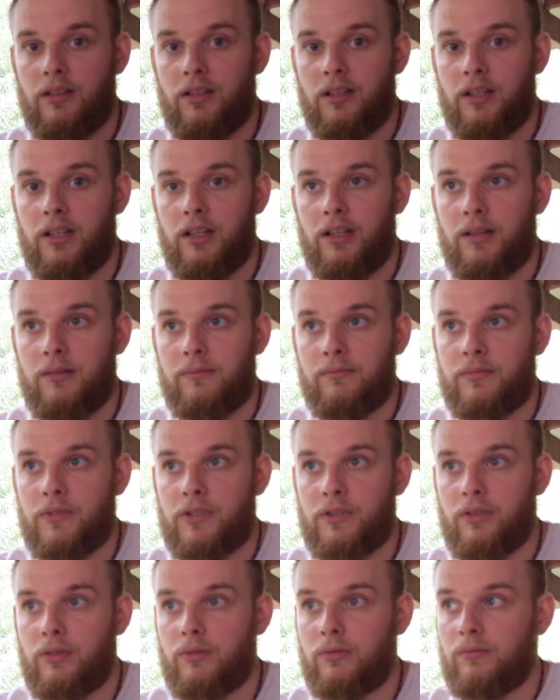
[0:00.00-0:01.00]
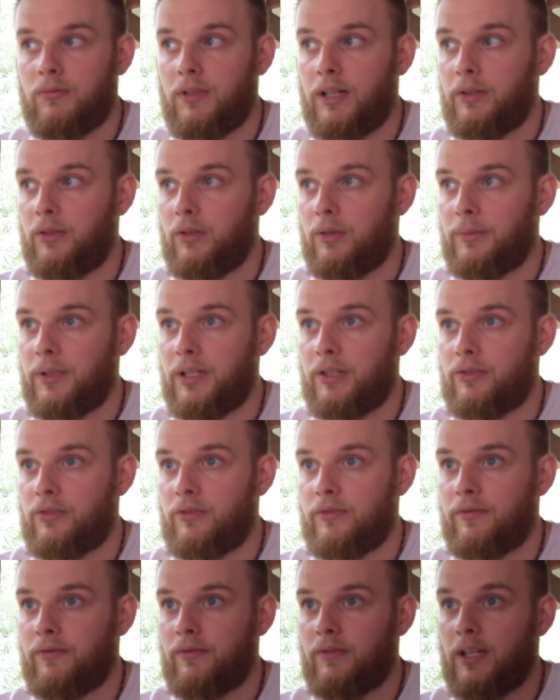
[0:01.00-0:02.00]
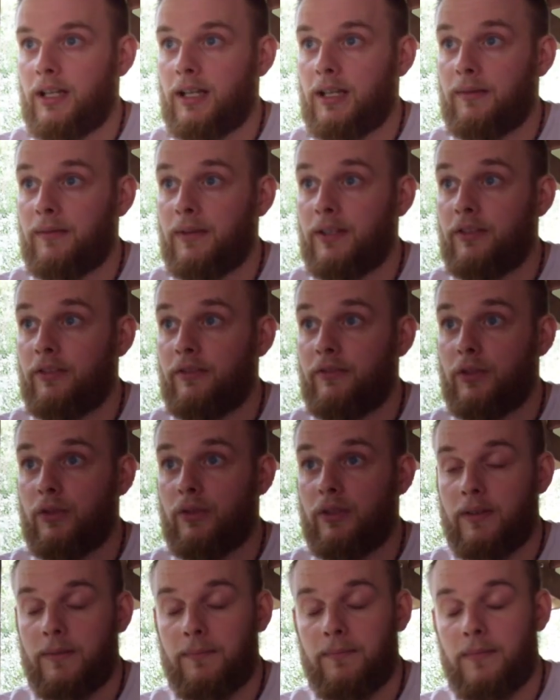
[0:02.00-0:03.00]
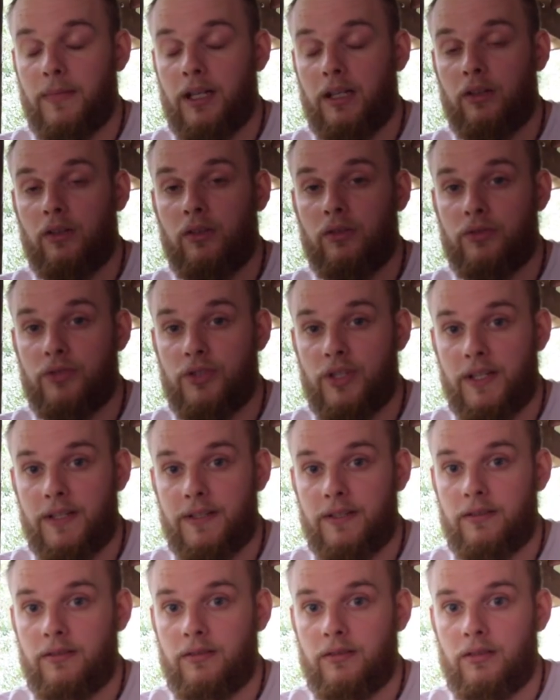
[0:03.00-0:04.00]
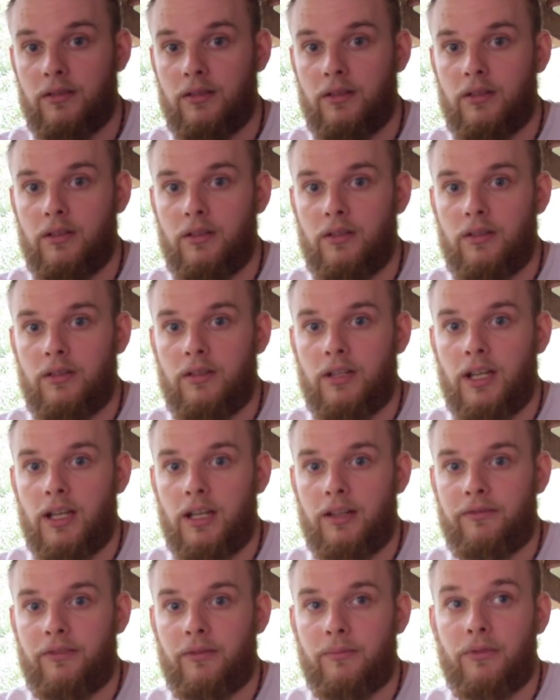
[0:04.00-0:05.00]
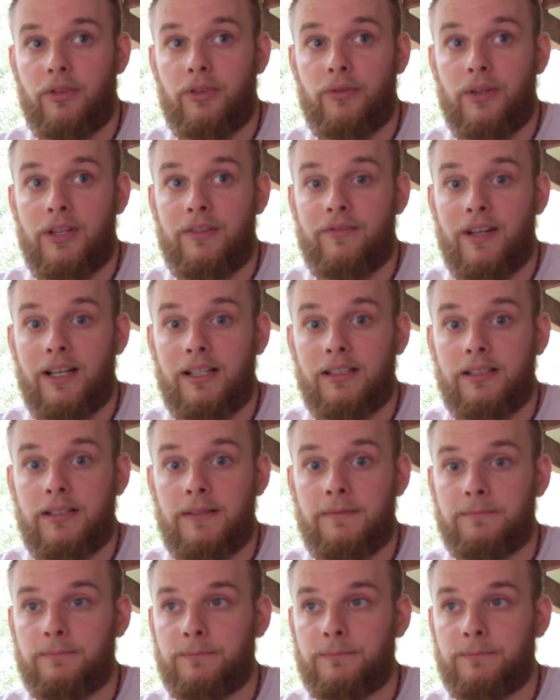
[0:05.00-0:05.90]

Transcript: Um, so I'm going to be inter um, interviewing a man called Jason uh, from Three Valley.